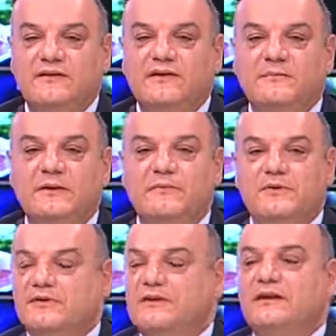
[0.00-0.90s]
these
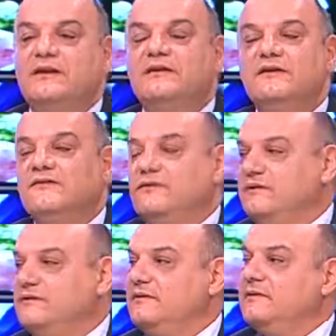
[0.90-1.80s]
peoples in
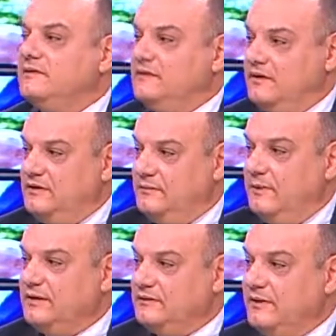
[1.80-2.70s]
different
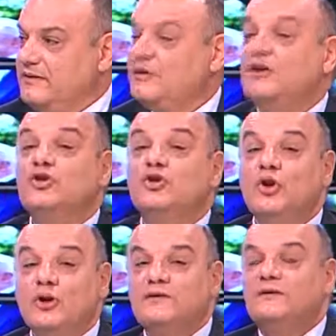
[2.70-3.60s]
departments,
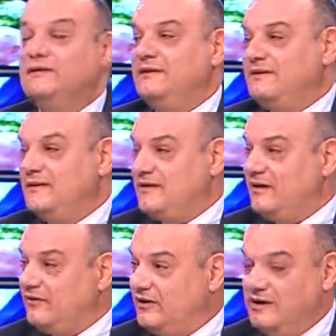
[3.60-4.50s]
not
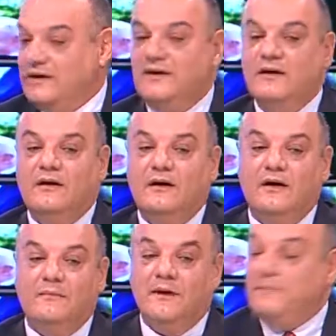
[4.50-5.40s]
necessarily
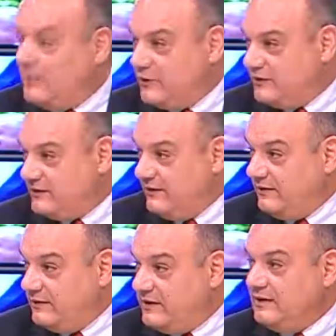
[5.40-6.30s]
a power of
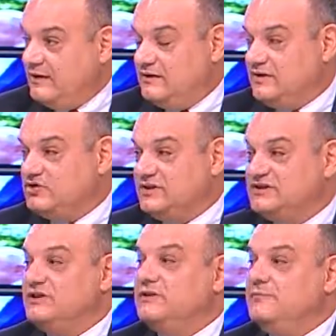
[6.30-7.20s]
attorney. It is
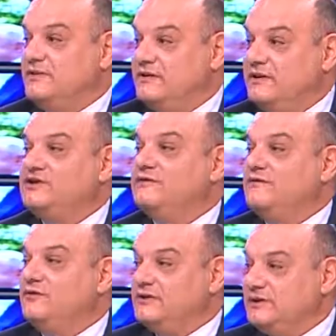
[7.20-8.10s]
just a representation
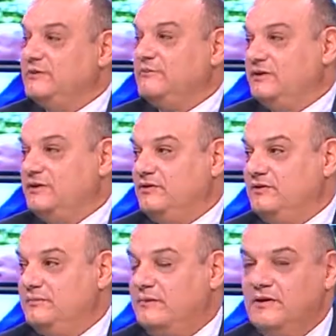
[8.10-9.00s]
for that particular
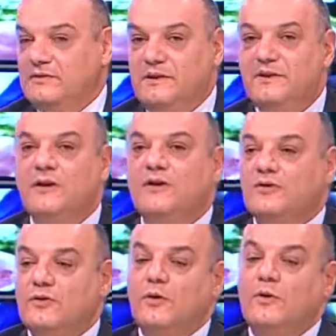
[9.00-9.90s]
department.
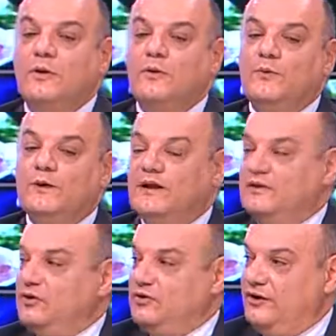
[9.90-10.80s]
So we get
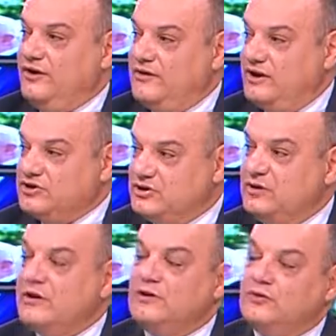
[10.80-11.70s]
the authorization
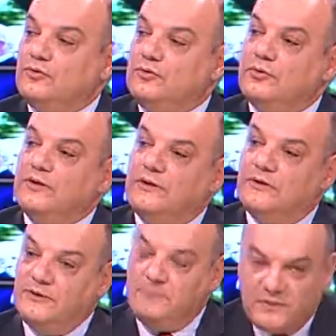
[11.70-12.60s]
to
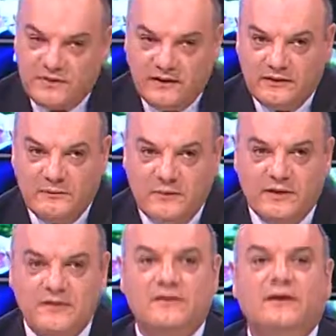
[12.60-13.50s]
represent the
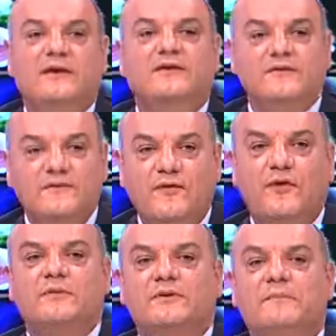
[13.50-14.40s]
person and
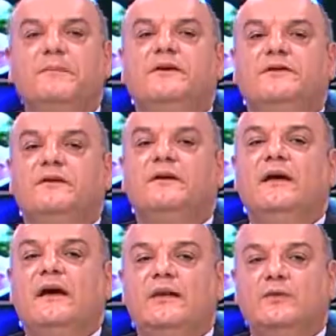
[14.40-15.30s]
inform the person
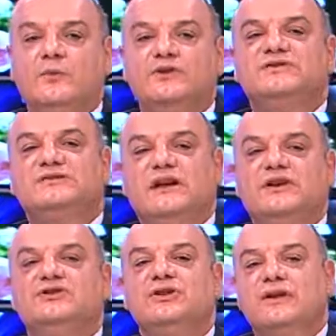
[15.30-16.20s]
at which
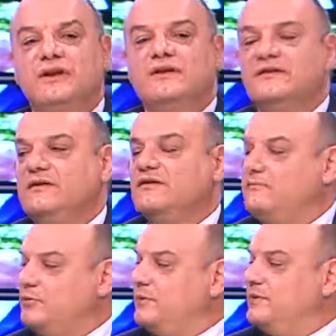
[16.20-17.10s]
stage is his
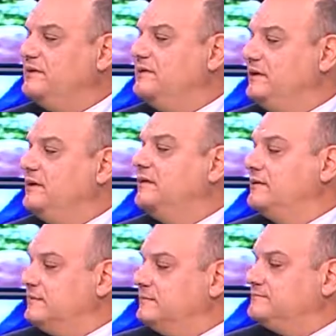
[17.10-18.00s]
property deal
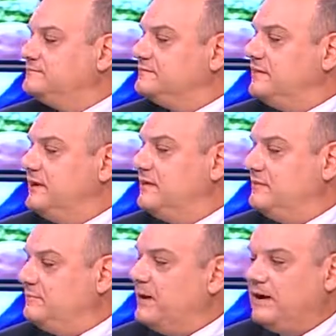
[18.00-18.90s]
at
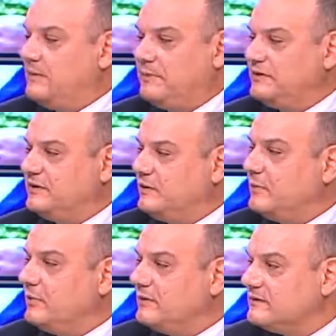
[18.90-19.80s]
a particular
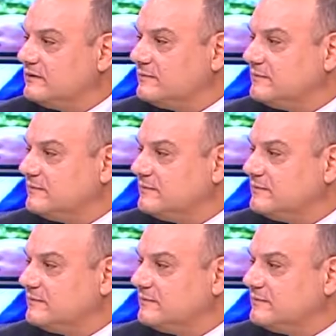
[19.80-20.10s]
moment.